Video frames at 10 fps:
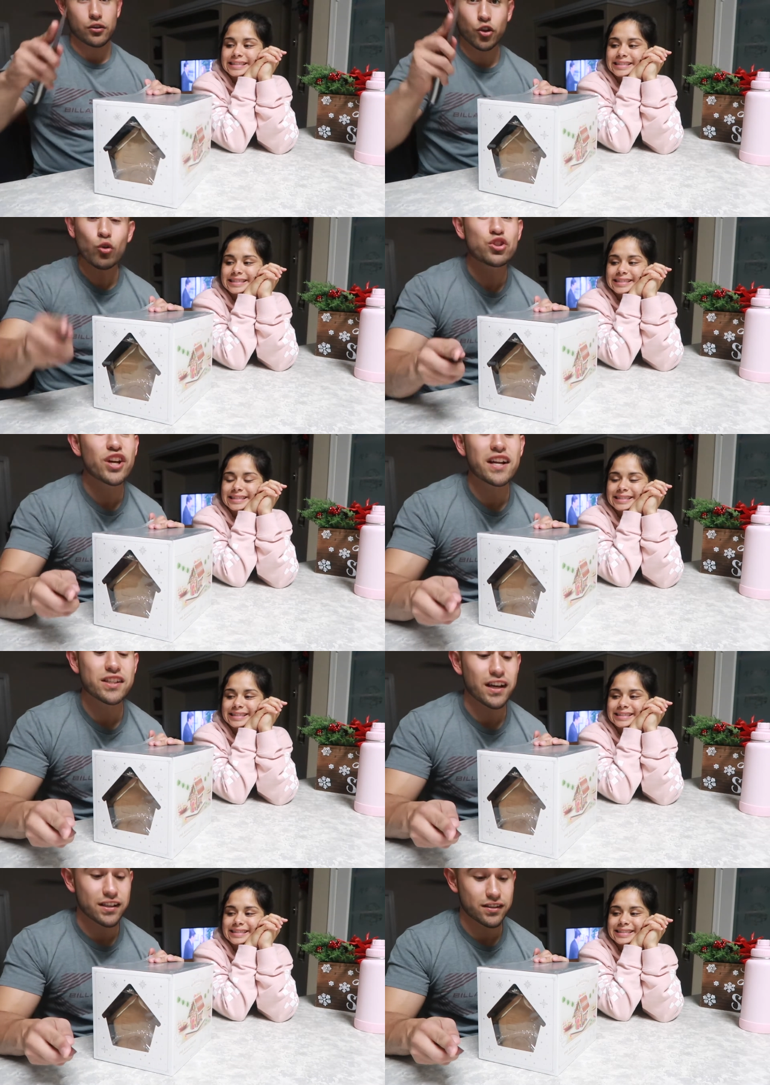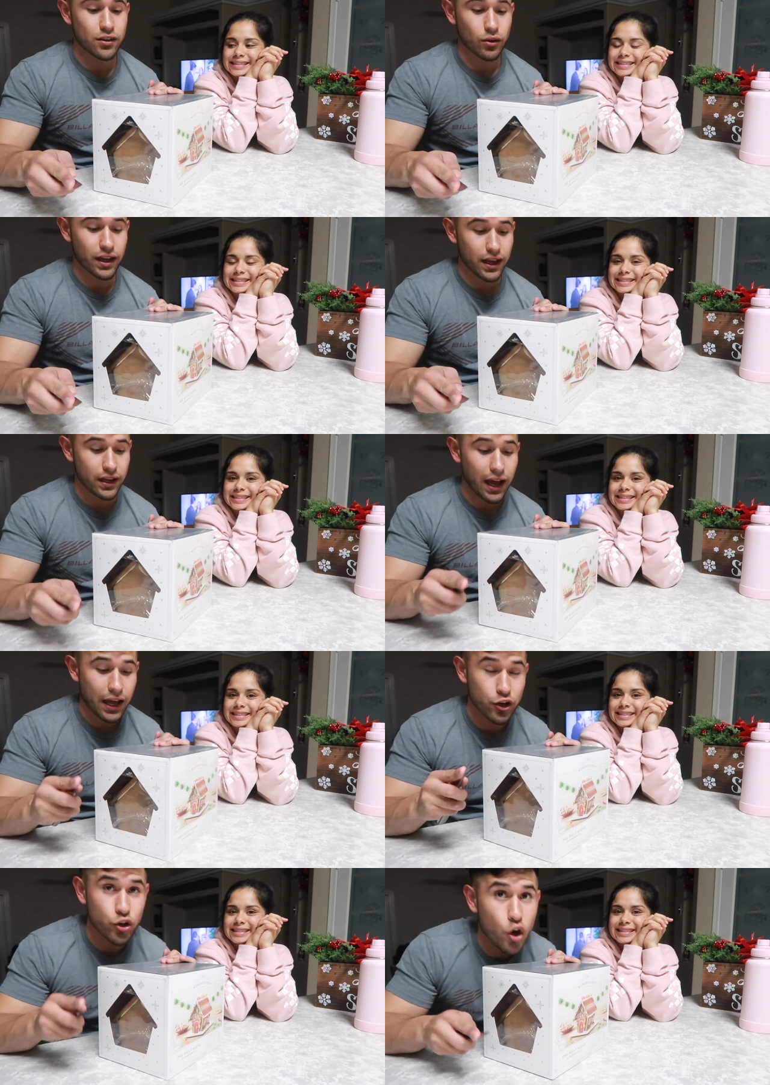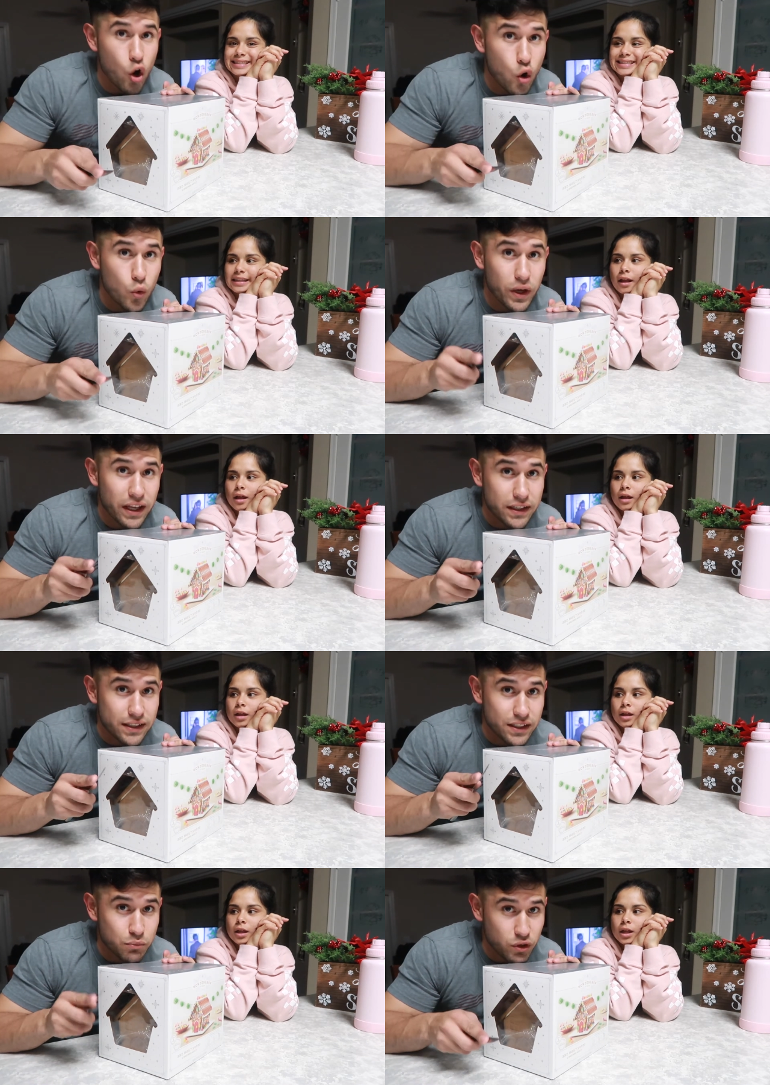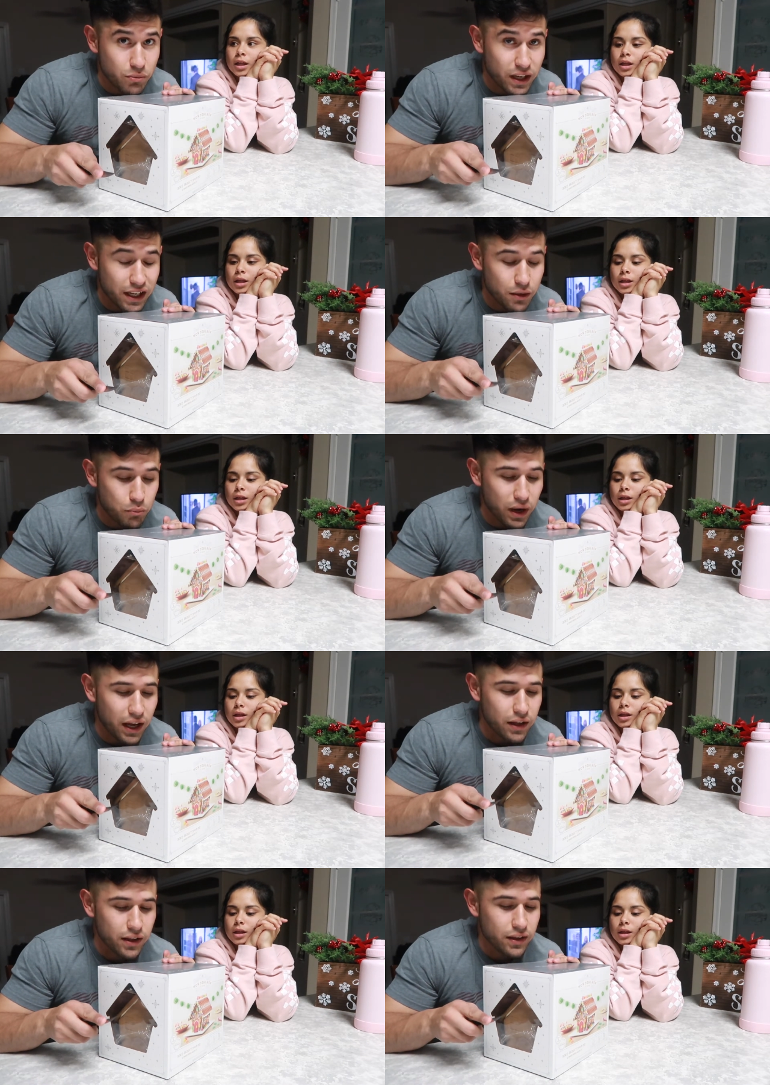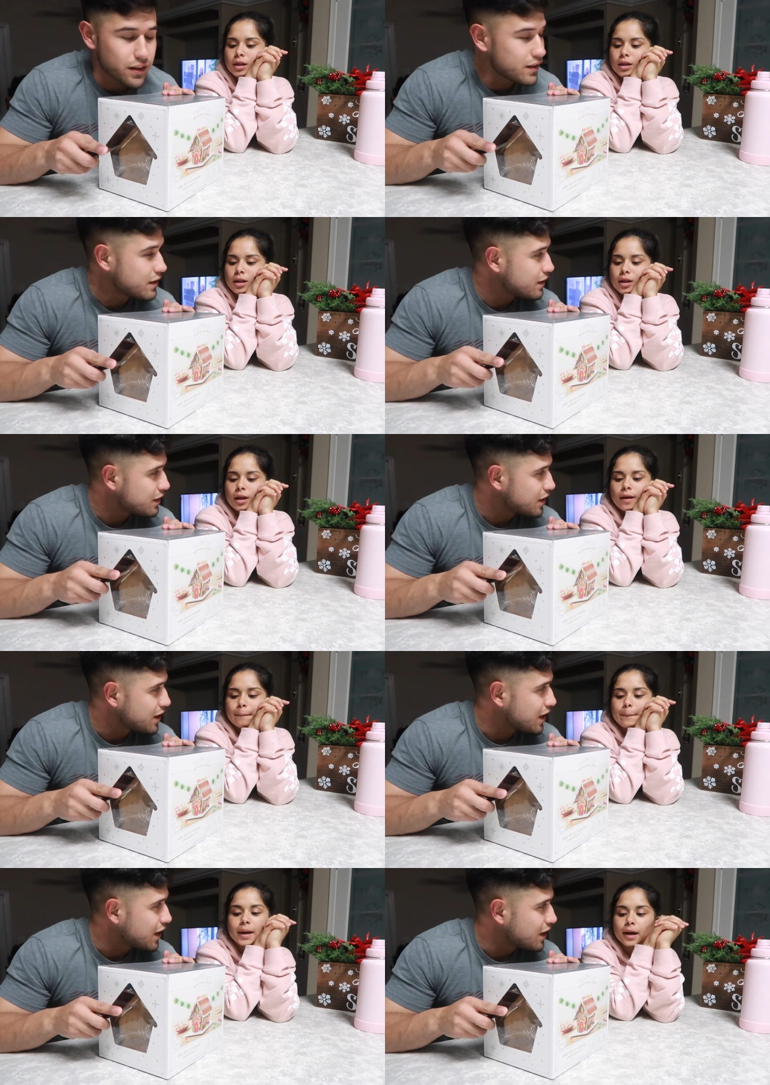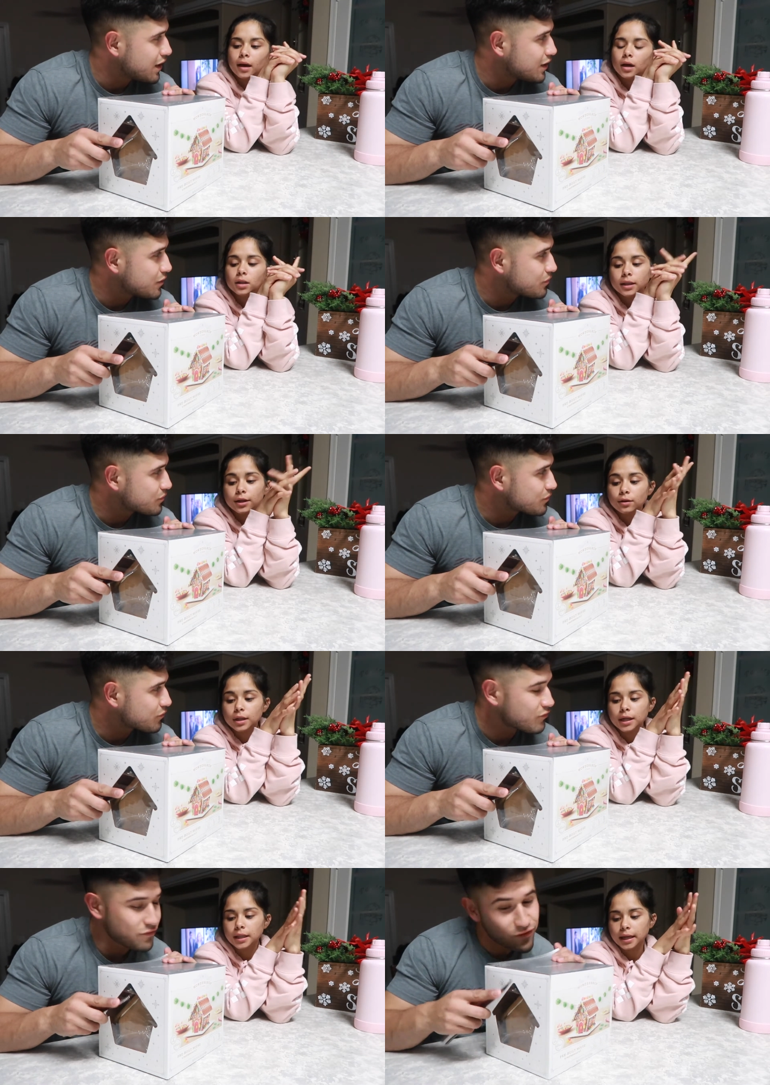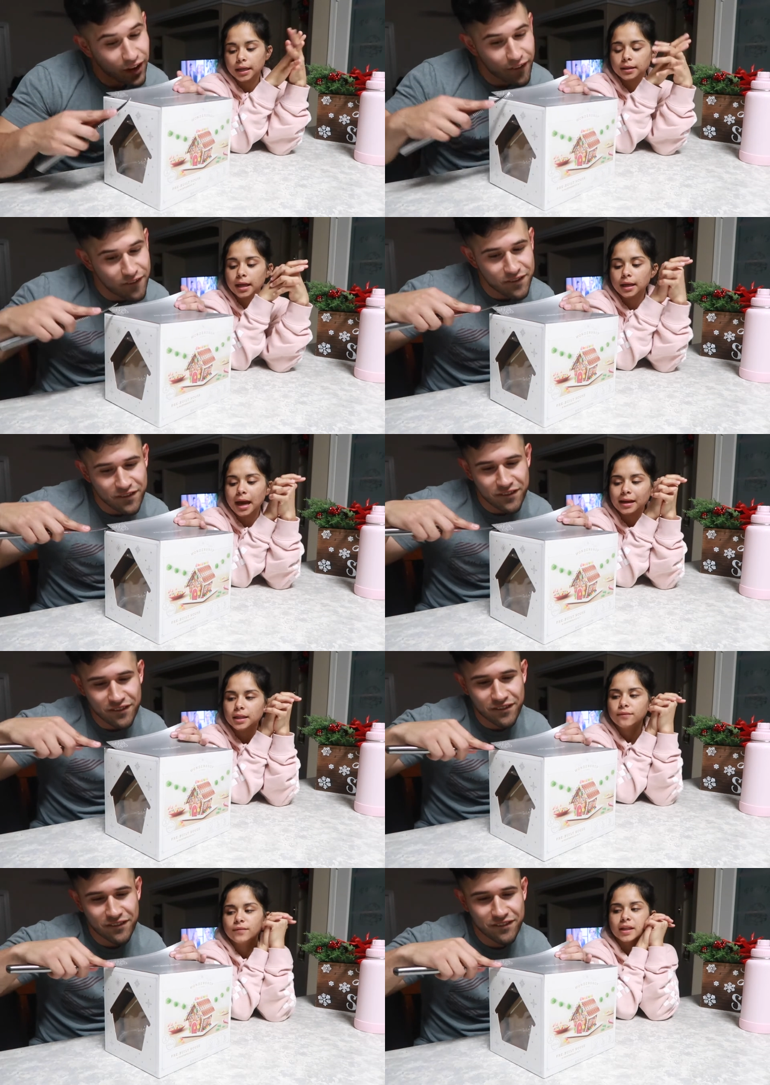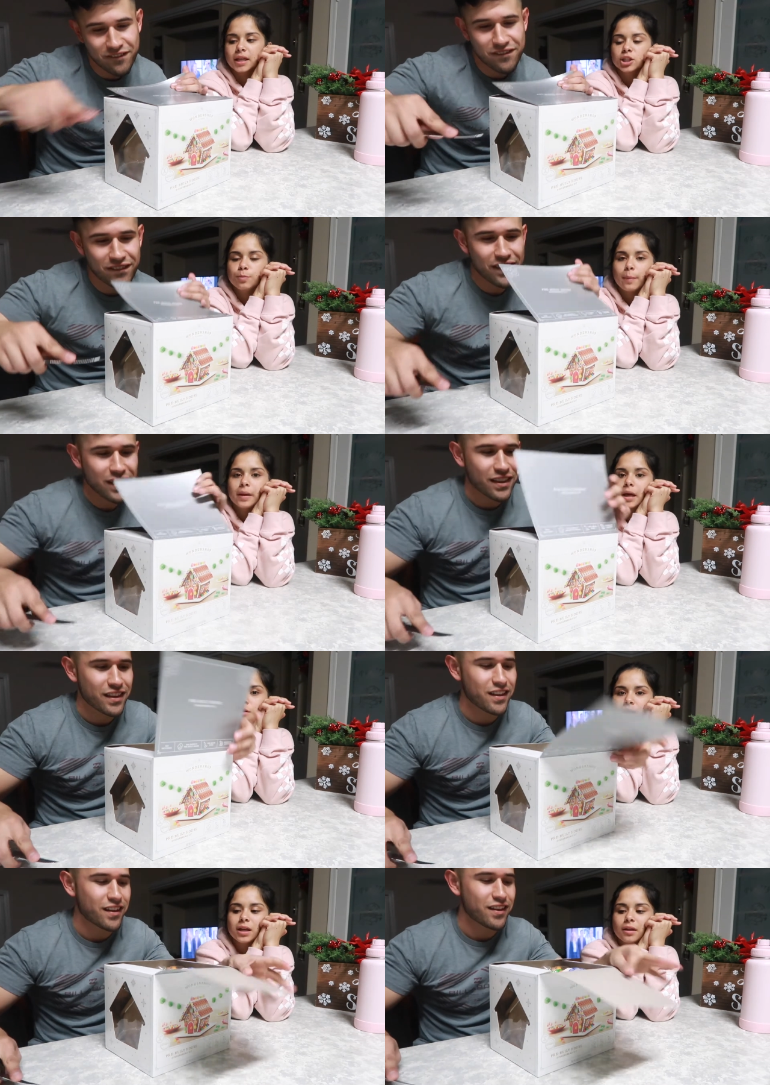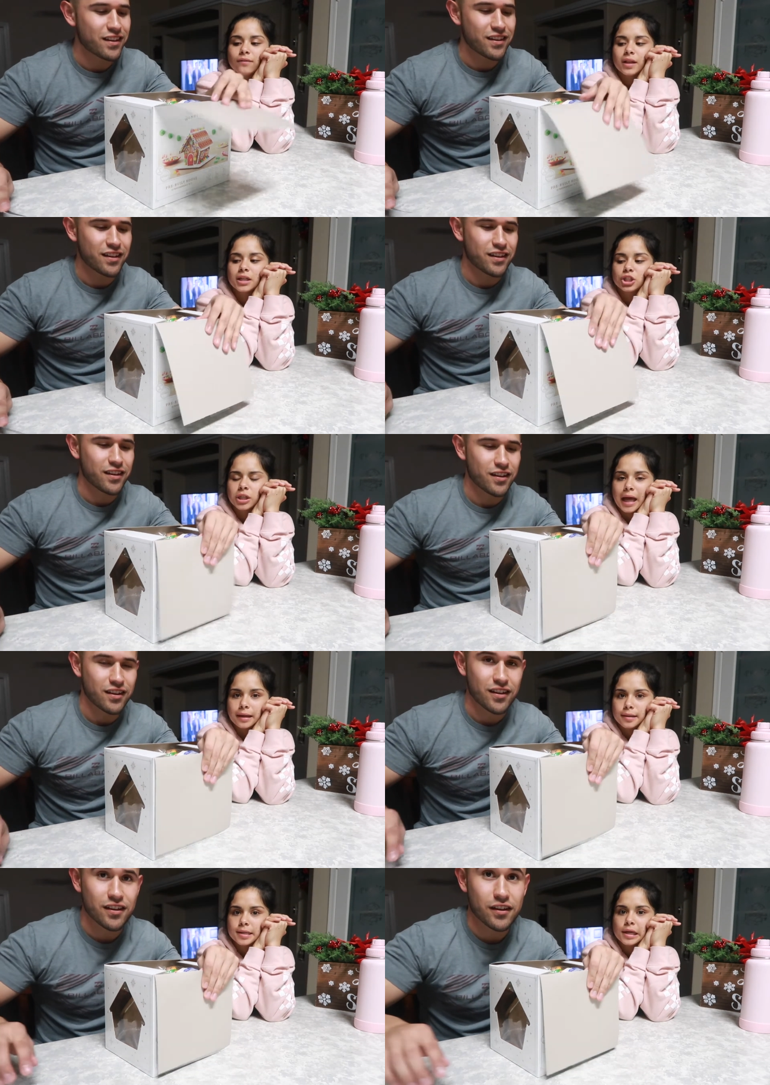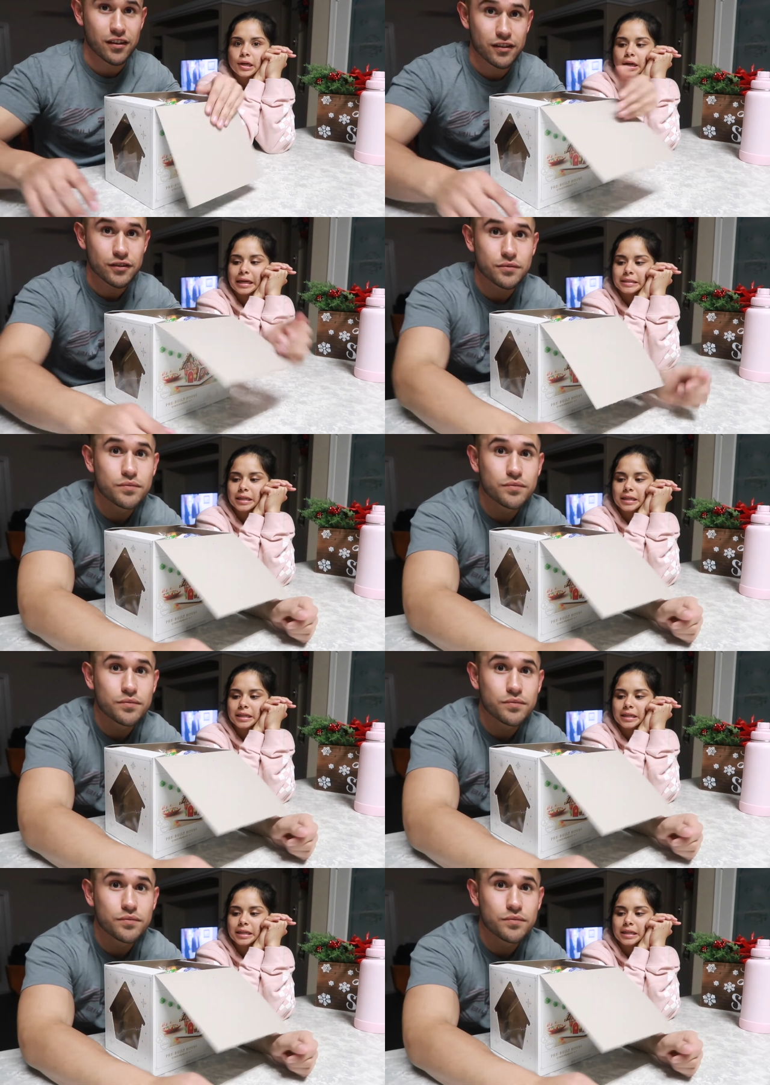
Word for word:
Speaker 1: Don't judge us, okay? I know it is pre-made,
Speaker 2: but. But literally, like, they had the village, but because we did the village last year, I